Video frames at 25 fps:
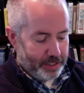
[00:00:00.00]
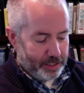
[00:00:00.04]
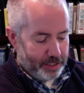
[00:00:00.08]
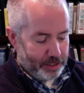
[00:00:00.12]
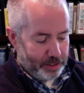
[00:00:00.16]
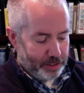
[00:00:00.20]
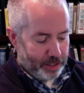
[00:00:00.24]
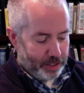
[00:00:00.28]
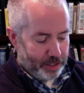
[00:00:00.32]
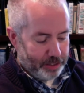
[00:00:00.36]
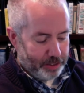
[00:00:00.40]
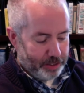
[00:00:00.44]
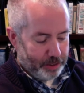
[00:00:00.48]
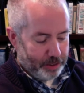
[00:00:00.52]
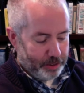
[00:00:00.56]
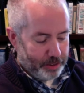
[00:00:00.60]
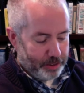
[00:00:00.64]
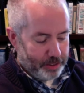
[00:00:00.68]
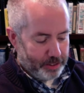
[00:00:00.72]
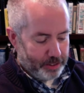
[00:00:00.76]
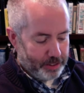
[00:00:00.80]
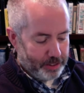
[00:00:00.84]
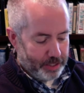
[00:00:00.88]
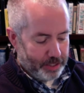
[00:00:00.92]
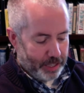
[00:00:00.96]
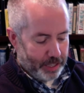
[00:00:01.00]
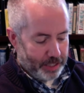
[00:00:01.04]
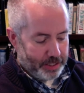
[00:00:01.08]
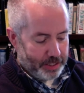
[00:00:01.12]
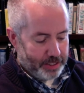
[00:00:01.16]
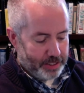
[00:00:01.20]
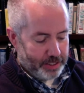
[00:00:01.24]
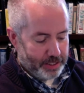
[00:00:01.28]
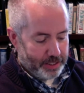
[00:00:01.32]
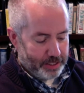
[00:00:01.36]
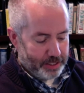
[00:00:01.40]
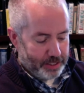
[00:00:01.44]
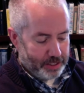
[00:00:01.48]
you have that, that
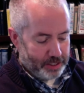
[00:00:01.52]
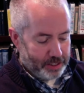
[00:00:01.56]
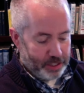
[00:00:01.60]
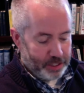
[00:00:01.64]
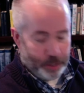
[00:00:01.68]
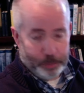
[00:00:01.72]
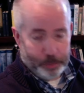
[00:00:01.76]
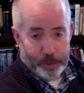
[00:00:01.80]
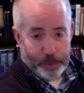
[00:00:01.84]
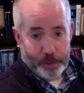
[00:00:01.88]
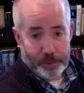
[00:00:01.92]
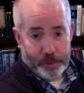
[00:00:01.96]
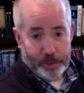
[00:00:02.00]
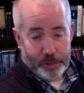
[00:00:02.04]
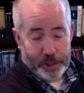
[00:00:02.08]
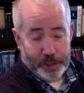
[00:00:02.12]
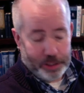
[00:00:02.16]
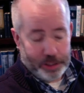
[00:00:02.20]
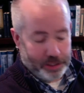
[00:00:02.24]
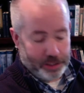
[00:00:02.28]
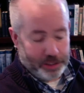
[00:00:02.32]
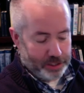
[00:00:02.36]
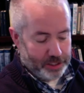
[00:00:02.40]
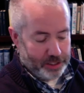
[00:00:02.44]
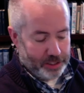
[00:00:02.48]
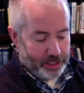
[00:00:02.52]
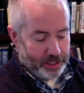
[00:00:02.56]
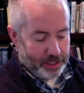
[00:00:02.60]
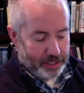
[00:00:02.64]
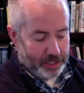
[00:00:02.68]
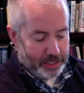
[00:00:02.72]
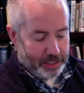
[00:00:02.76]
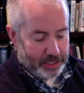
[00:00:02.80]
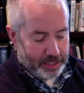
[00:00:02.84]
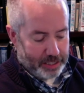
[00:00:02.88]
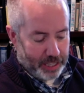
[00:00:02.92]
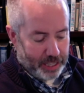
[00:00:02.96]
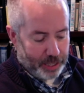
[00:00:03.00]
statement of Jesus that
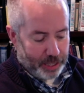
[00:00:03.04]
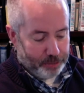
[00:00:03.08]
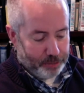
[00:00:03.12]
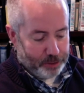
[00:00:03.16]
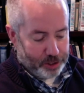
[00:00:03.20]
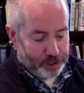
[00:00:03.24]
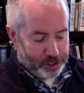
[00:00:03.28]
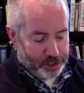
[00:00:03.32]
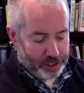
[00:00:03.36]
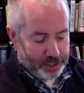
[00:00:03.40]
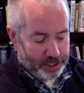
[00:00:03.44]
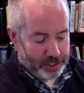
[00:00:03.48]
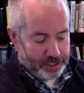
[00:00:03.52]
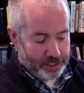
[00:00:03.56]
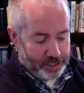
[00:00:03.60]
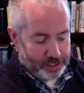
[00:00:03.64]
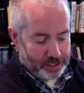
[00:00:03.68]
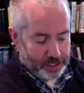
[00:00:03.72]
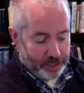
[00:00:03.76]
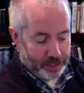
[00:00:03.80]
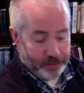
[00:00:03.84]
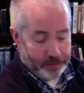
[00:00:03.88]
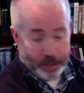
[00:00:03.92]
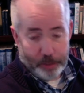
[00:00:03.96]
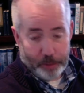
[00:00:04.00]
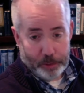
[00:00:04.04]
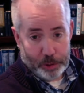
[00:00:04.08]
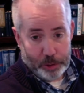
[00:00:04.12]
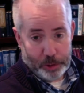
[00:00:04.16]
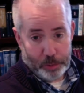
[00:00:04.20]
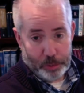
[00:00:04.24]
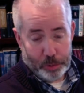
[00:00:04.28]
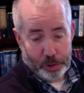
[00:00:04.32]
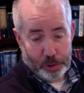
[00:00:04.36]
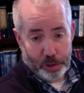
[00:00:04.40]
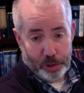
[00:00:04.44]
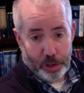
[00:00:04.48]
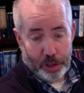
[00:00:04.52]
he came to seek and save that which
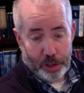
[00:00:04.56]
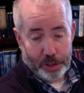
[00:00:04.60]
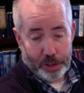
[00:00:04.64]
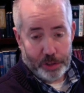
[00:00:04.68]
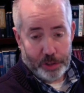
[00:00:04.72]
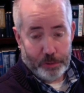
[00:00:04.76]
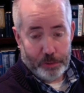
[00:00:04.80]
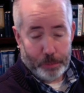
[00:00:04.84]
was lost.